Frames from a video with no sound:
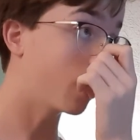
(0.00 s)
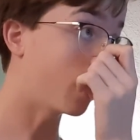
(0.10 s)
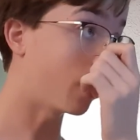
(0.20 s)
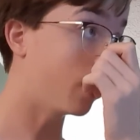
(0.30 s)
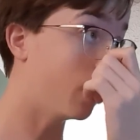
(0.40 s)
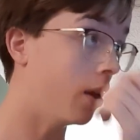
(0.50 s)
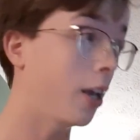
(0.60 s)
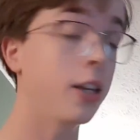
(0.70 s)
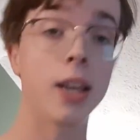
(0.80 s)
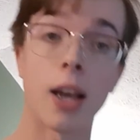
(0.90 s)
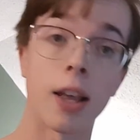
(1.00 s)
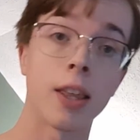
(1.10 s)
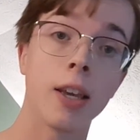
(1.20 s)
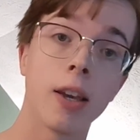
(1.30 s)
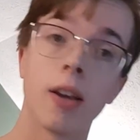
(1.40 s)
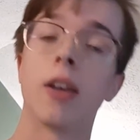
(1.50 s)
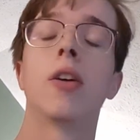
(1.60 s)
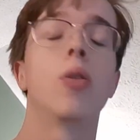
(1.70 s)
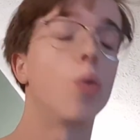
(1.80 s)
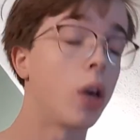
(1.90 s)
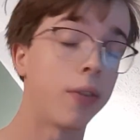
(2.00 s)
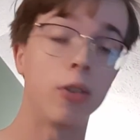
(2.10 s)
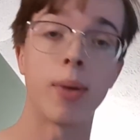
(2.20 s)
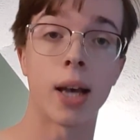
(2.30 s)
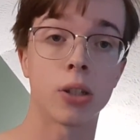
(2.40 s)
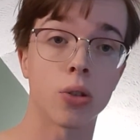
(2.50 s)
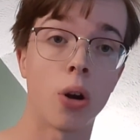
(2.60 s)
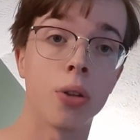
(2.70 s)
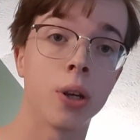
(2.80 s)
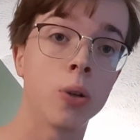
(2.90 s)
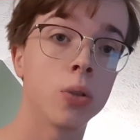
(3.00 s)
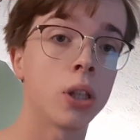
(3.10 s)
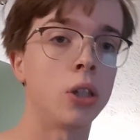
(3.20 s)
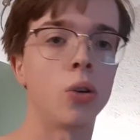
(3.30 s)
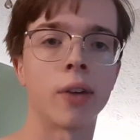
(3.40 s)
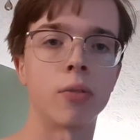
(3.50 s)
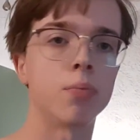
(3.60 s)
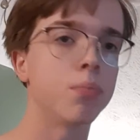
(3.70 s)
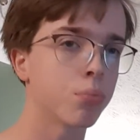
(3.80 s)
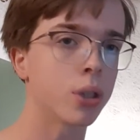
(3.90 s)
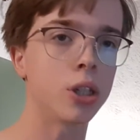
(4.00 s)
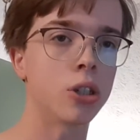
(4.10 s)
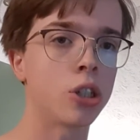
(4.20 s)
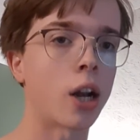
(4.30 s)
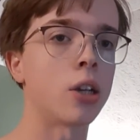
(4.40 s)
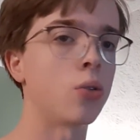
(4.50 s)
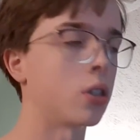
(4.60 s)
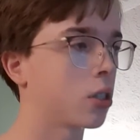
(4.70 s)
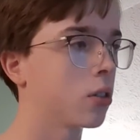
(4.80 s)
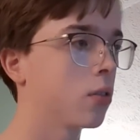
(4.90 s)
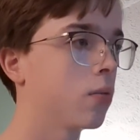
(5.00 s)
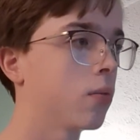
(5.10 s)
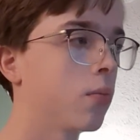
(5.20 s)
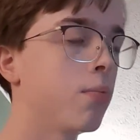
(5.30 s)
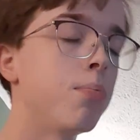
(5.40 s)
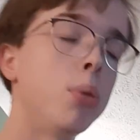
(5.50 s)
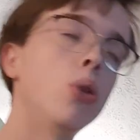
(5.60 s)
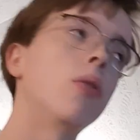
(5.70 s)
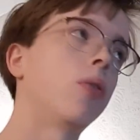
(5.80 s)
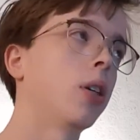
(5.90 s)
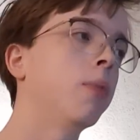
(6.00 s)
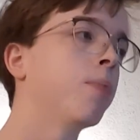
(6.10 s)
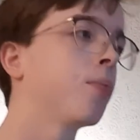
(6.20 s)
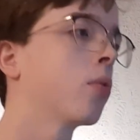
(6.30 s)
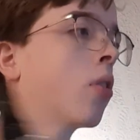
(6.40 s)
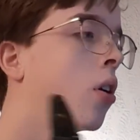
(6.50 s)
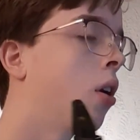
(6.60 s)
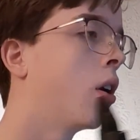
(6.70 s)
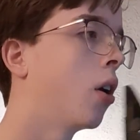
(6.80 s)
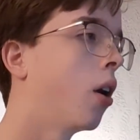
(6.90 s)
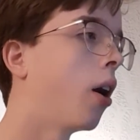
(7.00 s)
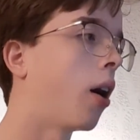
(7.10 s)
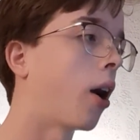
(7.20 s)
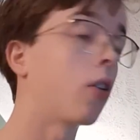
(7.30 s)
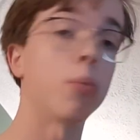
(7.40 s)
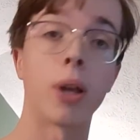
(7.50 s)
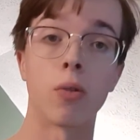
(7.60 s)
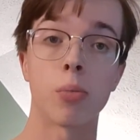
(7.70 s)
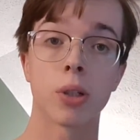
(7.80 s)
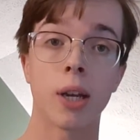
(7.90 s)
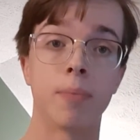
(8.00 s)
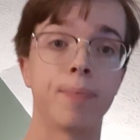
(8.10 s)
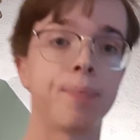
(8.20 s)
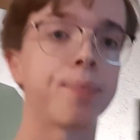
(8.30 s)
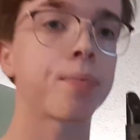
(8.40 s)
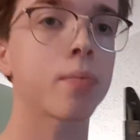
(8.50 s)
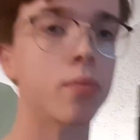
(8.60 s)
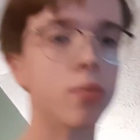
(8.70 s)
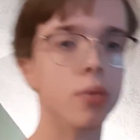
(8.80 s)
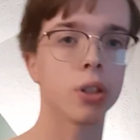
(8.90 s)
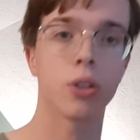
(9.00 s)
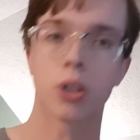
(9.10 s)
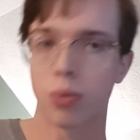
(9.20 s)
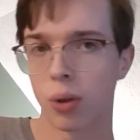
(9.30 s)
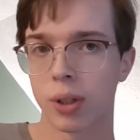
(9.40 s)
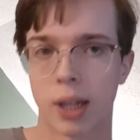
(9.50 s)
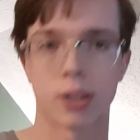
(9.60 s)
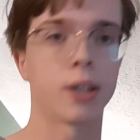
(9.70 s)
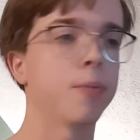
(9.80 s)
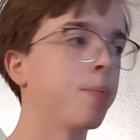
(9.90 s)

And yeah, I think if you master all those, then you have a pretty good shot at doing this beautifully. I'm going to play it one more time, just so we know what it sounds like.